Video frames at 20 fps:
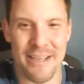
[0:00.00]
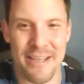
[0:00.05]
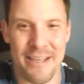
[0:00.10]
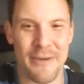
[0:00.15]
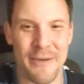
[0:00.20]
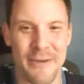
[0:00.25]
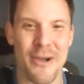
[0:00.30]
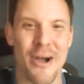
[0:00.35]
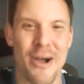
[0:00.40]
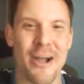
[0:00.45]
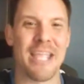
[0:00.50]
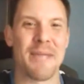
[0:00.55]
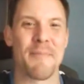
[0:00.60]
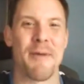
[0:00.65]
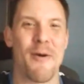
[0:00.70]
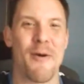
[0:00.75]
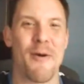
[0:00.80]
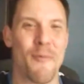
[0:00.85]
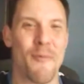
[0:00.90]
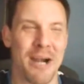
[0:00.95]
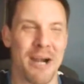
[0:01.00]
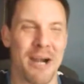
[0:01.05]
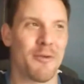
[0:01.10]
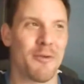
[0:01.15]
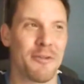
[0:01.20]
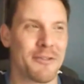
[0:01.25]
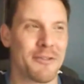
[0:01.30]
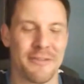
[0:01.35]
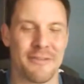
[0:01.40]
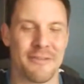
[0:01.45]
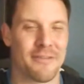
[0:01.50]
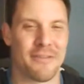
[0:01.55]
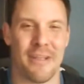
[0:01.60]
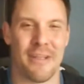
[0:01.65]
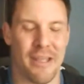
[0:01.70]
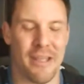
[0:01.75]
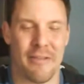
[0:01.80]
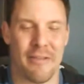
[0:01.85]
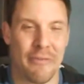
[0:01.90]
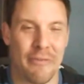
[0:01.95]
if you're talking about wearables,
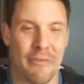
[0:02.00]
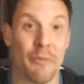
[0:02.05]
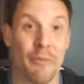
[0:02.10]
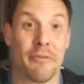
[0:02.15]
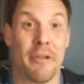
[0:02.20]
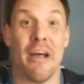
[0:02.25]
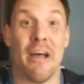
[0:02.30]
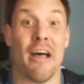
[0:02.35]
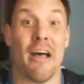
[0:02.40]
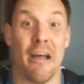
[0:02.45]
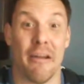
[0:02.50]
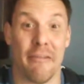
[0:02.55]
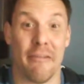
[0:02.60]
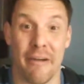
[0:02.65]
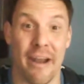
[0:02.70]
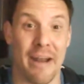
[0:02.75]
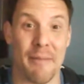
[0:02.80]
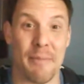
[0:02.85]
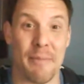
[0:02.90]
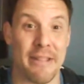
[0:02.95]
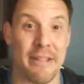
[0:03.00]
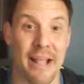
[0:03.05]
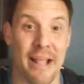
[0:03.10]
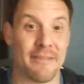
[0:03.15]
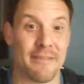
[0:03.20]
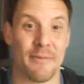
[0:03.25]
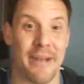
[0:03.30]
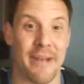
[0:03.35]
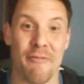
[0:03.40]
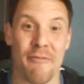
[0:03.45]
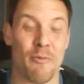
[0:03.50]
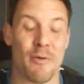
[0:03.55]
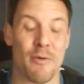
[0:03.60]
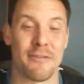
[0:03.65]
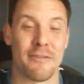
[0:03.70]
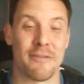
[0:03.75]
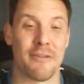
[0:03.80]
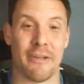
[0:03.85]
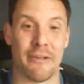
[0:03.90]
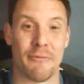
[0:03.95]
no duh, right? I mean, that's what
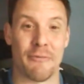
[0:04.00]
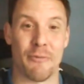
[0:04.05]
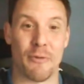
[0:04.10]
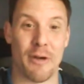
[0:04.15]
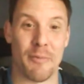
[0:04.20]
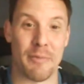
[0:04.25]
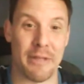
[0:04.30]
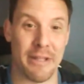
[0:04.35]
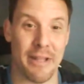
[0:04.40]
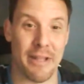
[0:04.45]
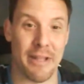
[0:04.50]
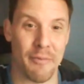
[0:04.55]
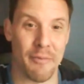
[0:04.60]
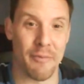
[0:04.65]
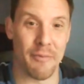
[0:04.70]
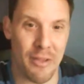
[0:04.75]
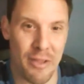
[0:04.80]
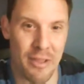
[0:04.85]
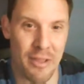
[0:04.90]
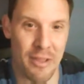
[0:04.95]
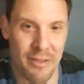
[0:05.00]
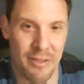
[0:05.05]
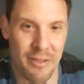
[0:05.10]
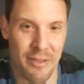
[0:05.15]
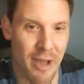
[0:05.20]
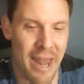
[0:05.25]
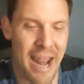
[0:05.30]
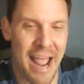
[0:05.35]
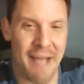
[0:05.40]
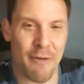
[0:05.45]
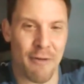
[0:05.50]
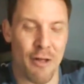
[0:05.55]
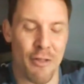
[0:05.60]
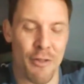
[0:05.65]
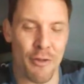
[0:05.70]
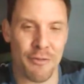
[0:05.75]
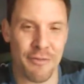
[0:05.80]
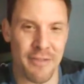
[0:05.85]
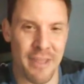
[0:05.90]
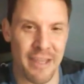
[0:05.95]
everyone's looking for. I mean, you got to have all
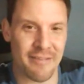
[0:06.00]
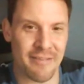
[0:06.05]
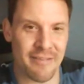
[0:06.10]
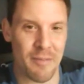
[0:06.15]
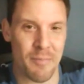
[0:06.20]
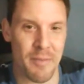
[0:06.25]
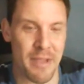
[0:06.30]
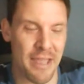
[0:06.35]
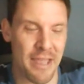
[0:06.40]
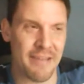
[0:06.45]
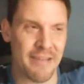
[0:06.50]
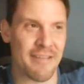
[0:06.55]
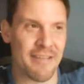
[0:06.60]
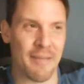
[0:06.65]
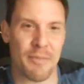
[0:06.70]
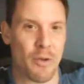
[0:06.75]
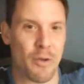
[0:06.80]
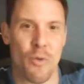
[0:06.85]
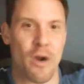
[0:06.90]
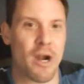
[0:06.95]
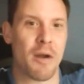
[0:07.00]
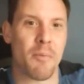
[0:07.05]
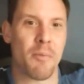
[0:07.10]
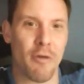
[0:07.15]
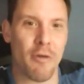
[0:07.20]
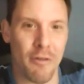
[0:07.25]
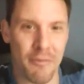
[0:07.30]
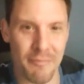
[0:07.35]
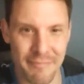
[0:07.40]
those things to be in something wearable.